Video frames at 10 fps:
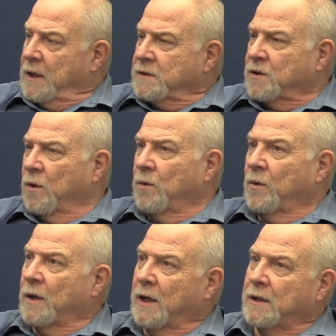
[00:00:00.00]
So,
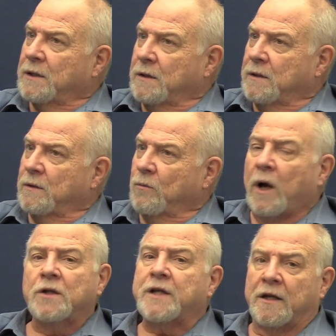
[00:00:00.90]

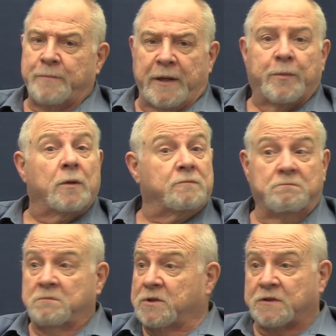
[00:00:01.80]
well done, people.
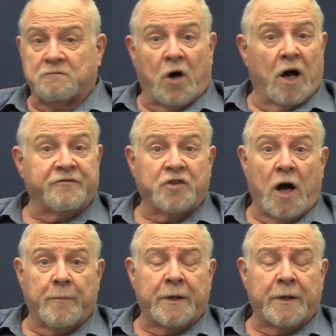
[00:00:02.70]
Just off topic,